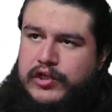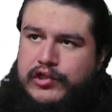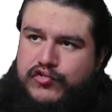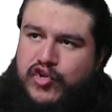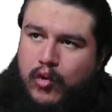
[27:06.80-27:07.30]

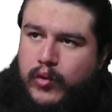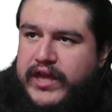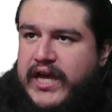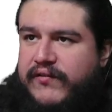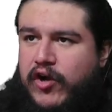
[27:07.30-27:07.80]
So we
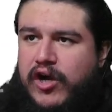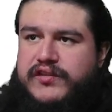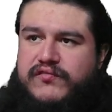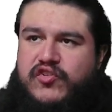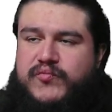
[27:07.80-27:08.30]
have
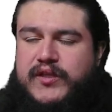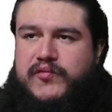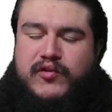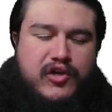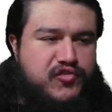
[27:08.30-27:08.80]
octave
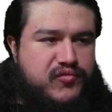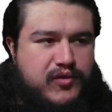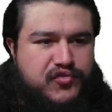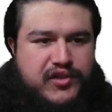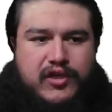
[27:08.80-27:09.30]
displacement. When it comes to
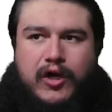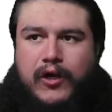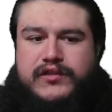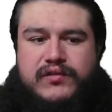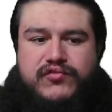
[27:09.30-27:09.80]
music,
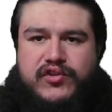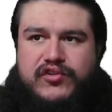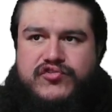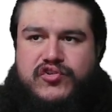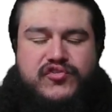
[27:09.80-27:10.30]
octaves
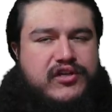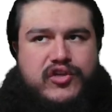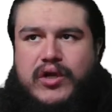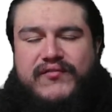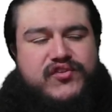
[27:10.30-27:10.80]
is just that
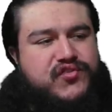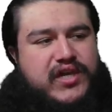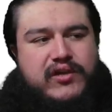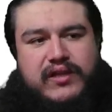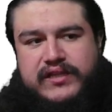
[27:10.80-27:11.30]
you have a
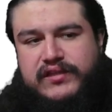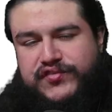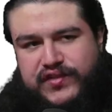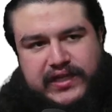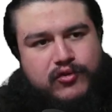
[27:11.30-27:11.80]
scale and the
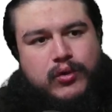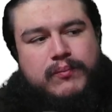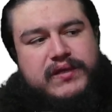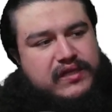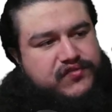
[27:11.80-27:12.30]
scale
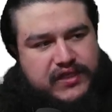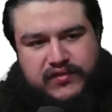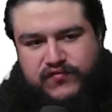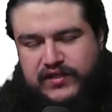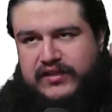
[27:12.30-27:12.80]
repeats
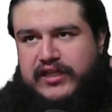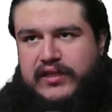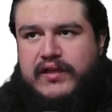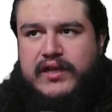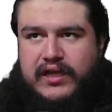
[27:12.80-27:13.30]
infinitely.
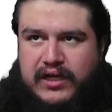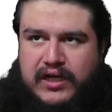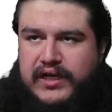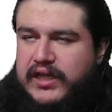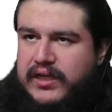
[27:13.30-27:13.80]

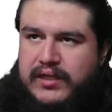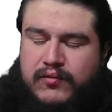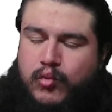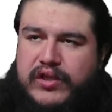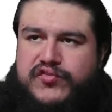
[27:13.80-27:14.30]

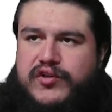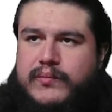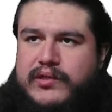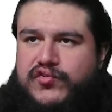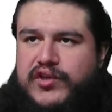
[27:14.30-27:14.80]
In Western
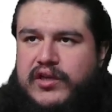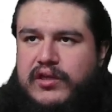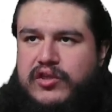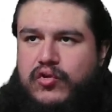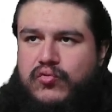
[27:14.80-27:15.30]
music,
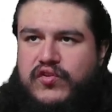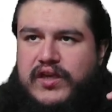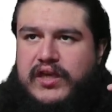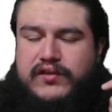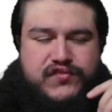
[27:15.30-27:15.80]
you
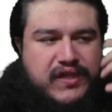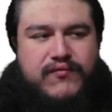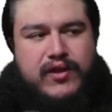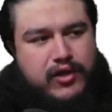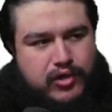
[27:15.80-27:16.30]
take
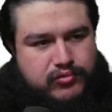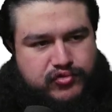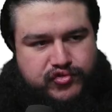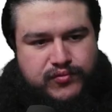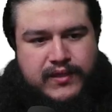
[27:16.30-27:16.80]
7
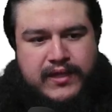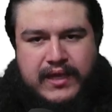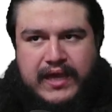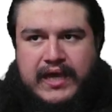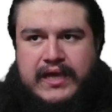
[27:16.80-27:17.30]
notes,
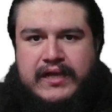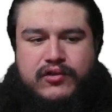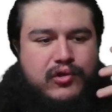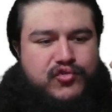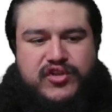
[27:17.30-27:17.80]
and
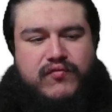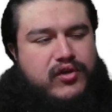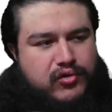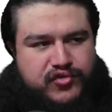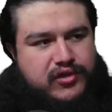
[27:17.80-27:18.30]
those 7
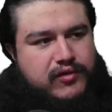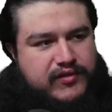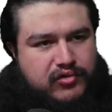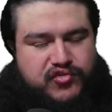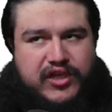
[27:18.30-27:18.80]
notes are going to be
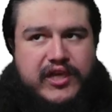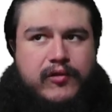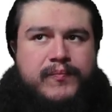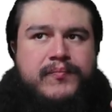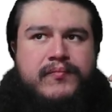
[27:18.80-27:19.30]
your
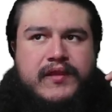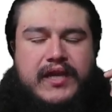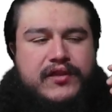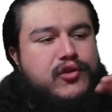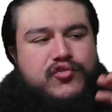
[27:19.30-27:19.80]
scale,
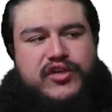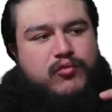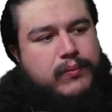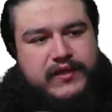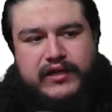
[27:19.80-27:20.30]
and those get
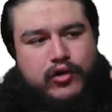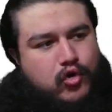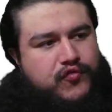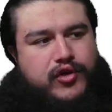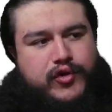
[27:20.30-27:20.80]
repeated
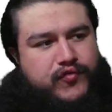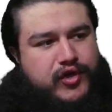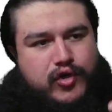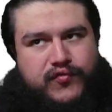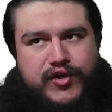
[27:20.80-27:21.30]
over and over
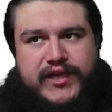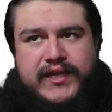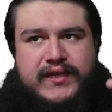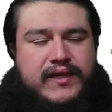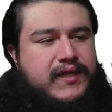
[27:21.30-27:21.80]
and over
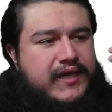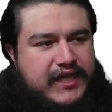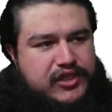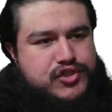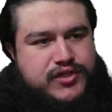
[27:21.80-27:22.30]
again.
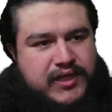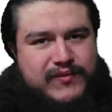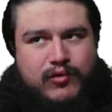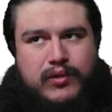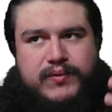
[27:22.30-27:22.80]
Each time
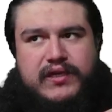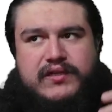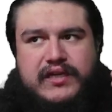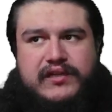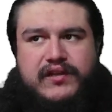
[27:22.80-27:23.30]
they repeat,
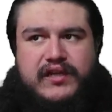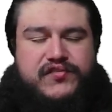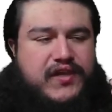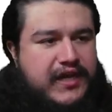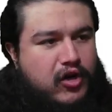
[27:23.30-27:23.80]
it
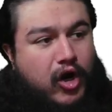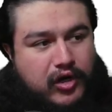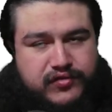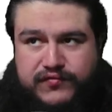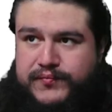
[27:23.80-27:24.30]
is an
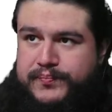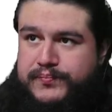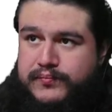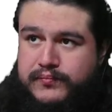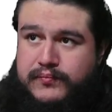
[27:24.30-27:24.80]
octave.
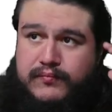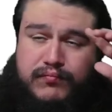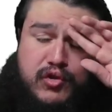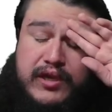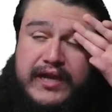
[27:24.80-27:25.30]

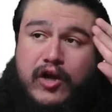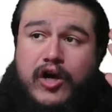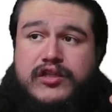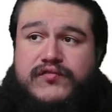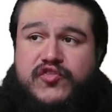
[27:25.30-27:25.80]
An
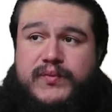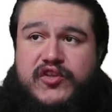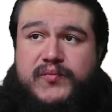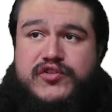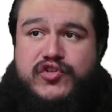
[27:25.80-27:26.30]
octave
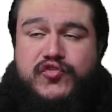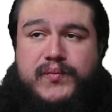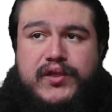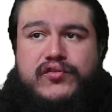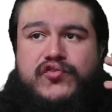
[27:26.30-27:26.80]
displacement just
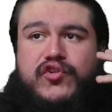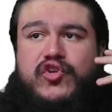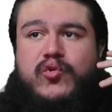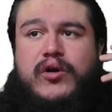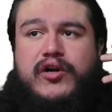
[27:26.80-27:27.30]
means
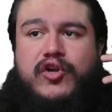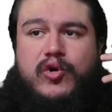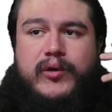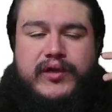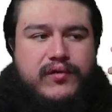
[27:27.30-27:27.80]
you are
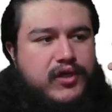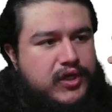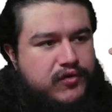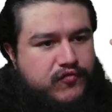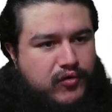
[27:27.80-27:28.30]
going
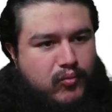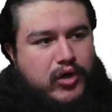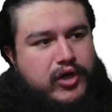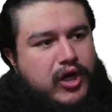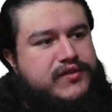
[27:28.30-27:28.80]
from
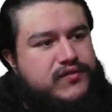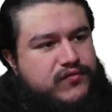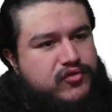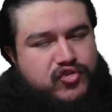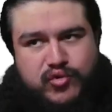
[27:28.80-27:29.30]
one octave
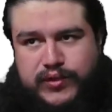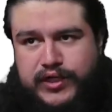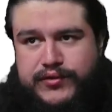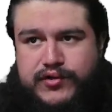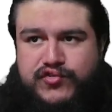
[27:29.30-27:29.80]
to
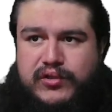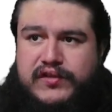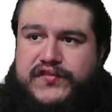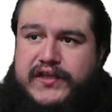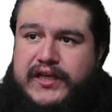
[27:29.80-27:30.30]
another. So
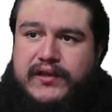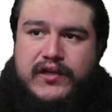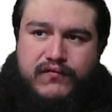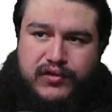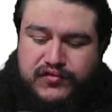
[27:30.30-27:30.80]
let's say,
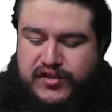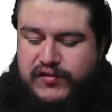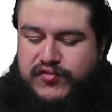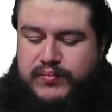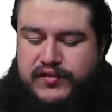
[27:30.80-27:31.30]
for the sake
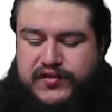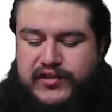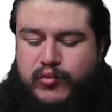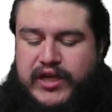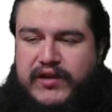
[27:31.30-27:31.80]
of simplicity,
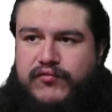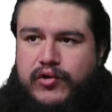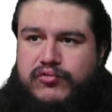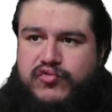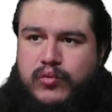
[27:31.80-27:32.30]
we have
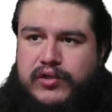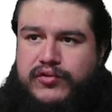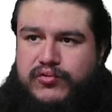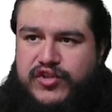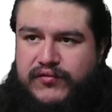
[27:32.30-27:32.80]
notes 1
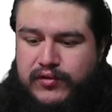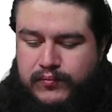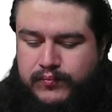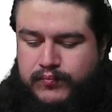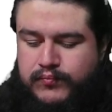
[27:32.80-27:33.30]
through 7,
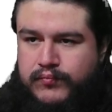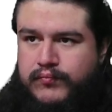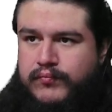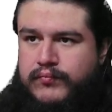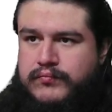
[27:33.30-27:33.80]

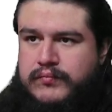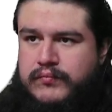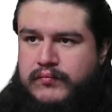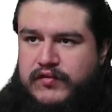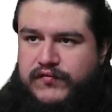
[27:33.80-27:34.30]

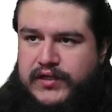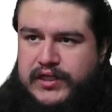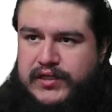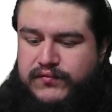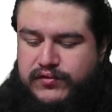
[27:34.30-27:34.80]

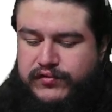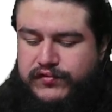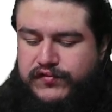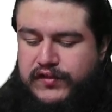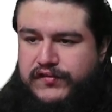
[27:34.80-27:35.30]
5,
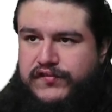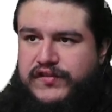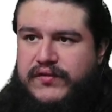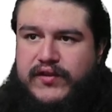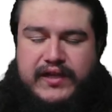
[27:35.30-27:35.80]
6,
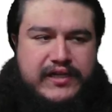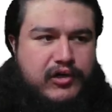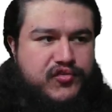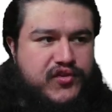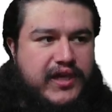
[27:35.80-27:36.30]
7 in
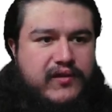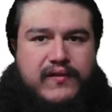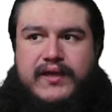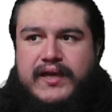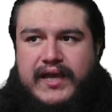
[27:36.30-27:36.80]
our scale.
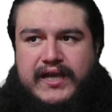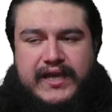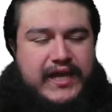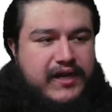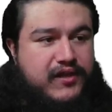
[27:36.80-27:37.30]
And
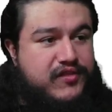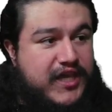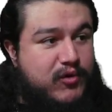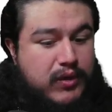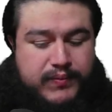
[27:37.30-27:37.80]
again,
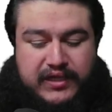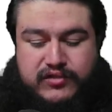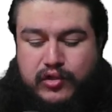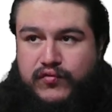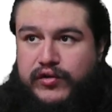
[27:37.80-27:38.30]
they repeat
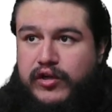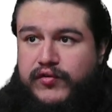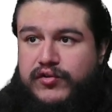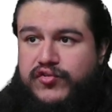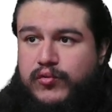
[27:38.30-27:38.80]
over and
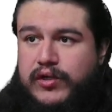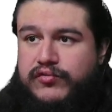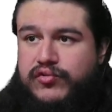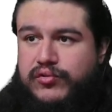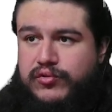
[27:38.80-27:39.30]
over. So 1,
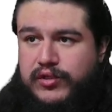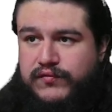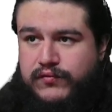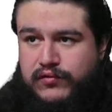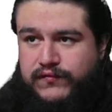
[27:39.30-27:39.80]
2, 3,
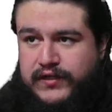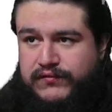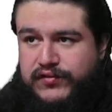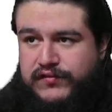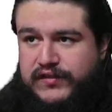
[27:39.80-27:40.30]
4, 5,
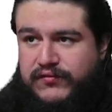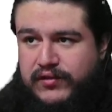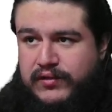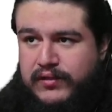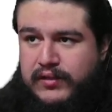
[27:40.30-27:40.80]
6,
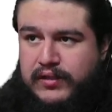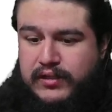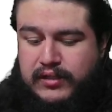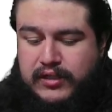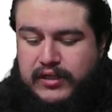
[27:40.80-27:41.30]
7.
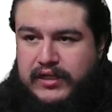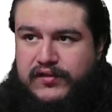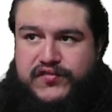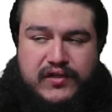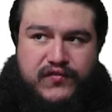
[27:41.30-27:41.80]
And
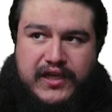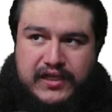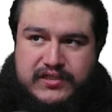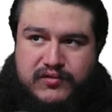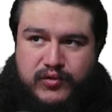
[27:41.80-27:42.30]
instead of
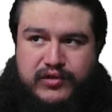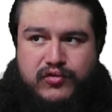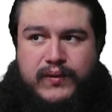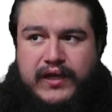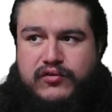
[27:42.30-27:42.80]
8, we do
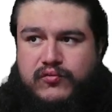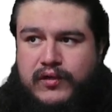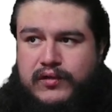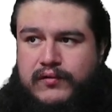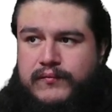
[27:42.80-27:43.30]
back to 1.